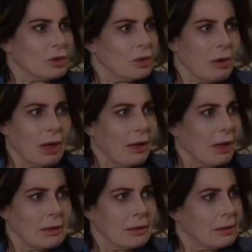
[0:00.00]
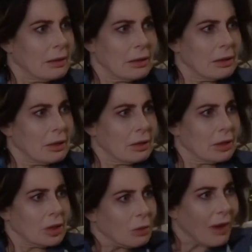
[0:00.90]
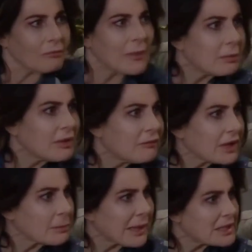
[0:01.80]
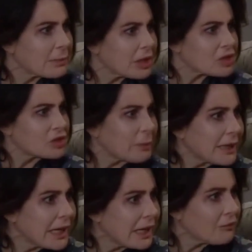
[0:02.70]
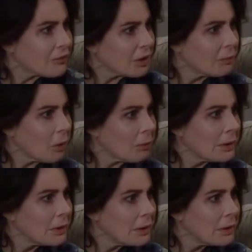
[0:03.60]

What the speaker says: No, you are. You have made me feel better because you've been here for your mum.